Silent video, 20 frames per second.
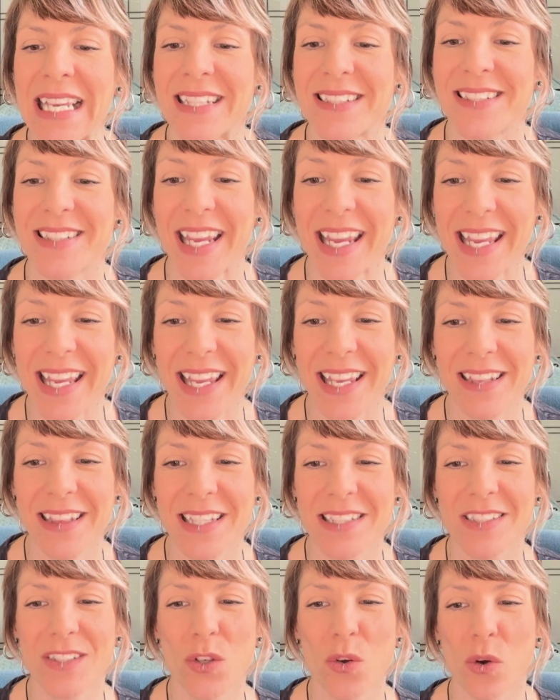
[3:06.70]
Taking
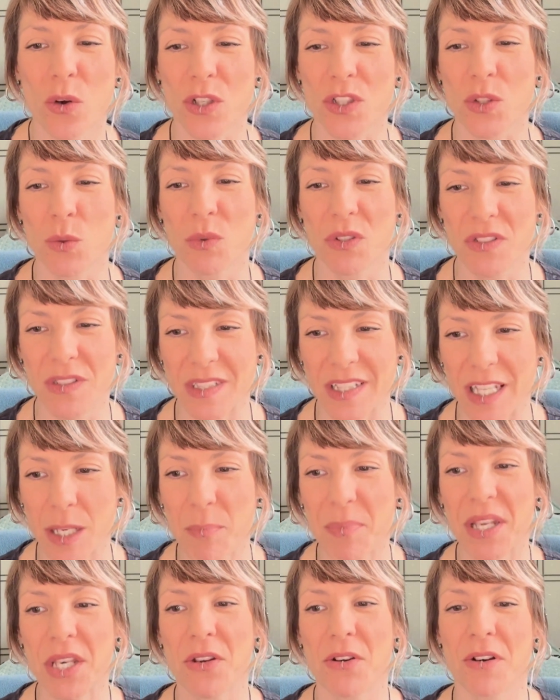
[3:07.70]
this course will
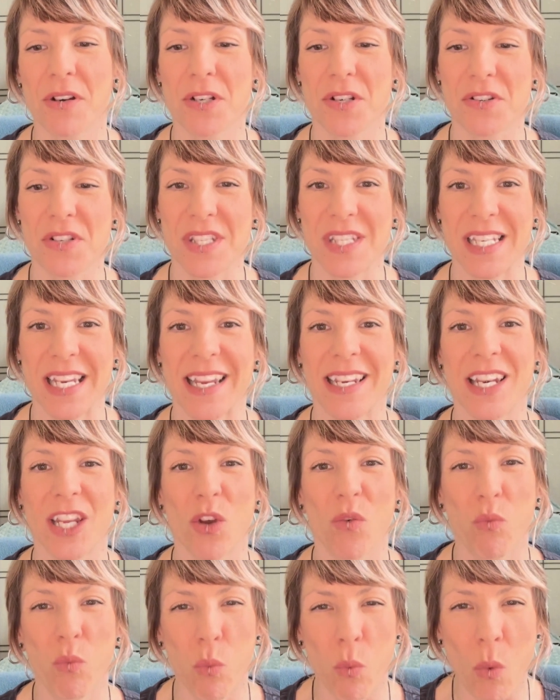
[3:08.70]
deepen your understanding
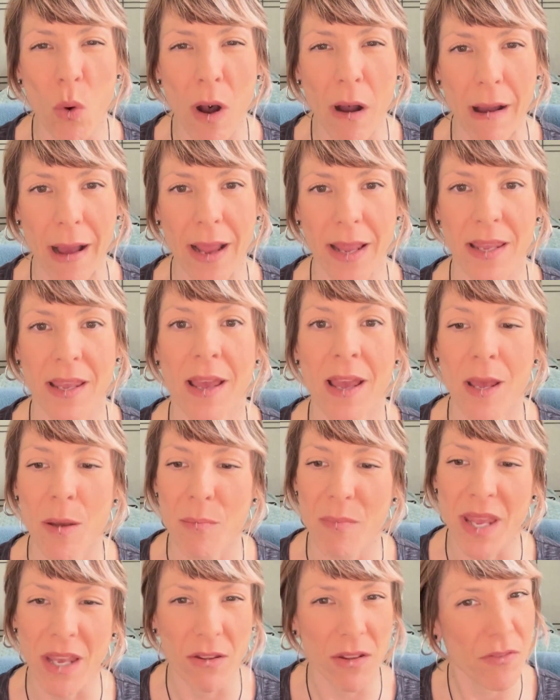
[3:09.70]
of why
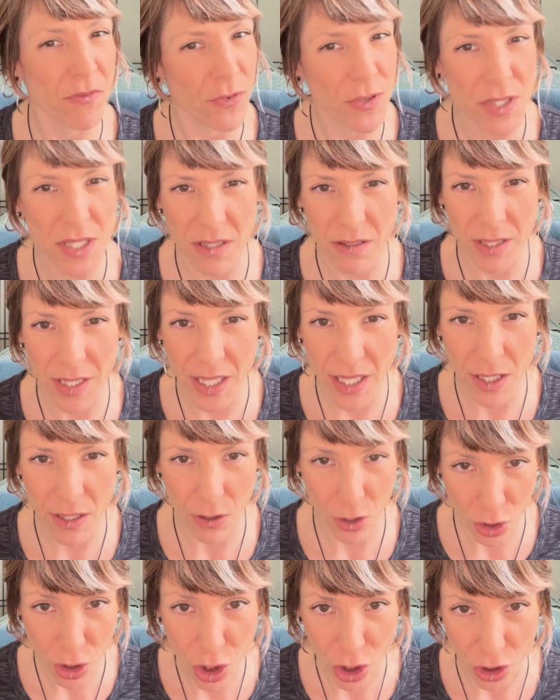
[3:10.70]
male infertility
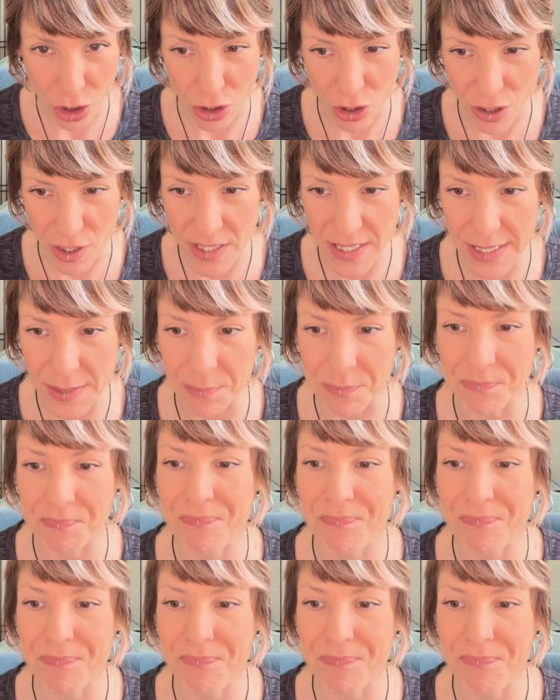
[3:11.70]
occurs